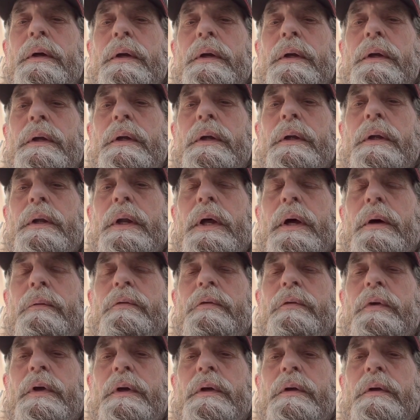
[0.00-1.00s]
and that
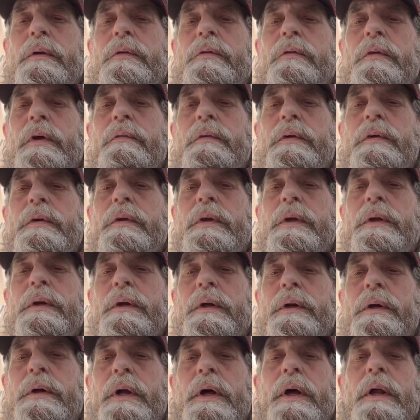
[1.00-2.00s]
was like a
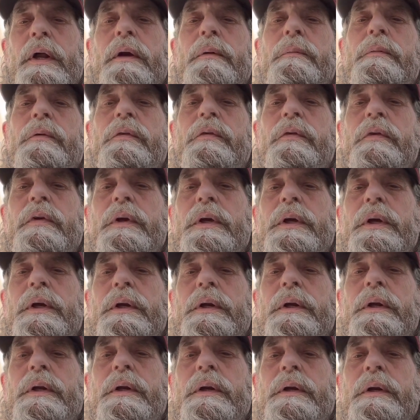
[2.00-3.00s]
$1,700
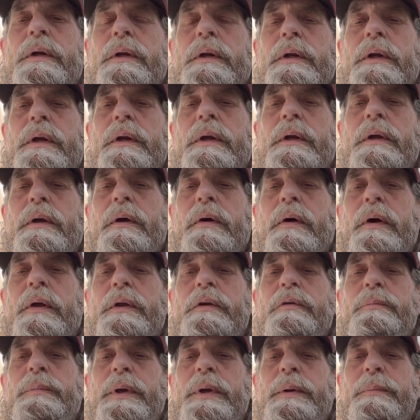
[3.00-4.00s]
machine and all
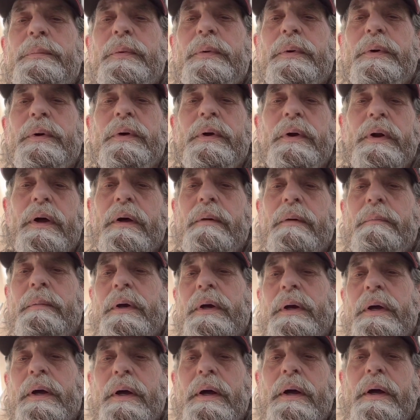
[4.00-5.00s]
these people are going, oh my
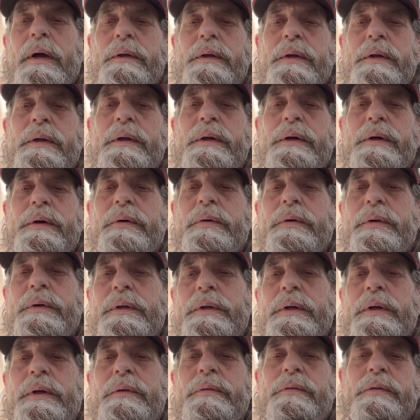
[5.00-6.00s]
God, you know,
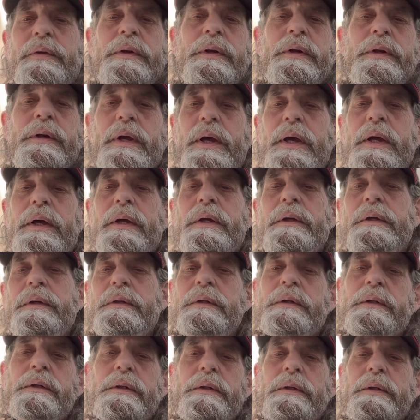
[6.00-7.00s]
and I said, hey,
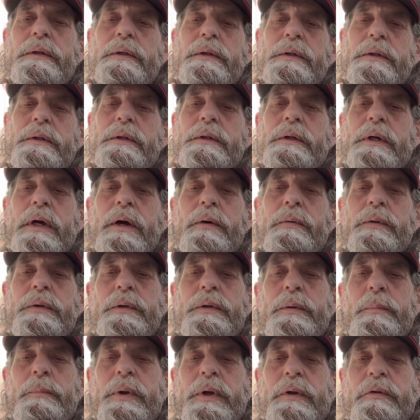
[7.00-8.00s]
I want
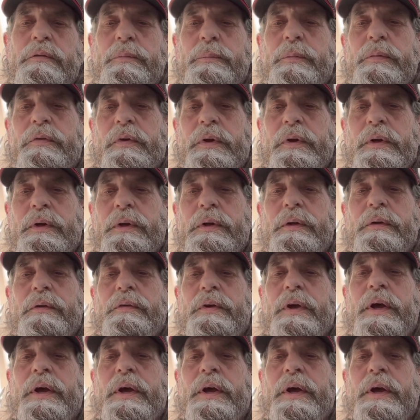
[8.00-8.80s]
the best machines,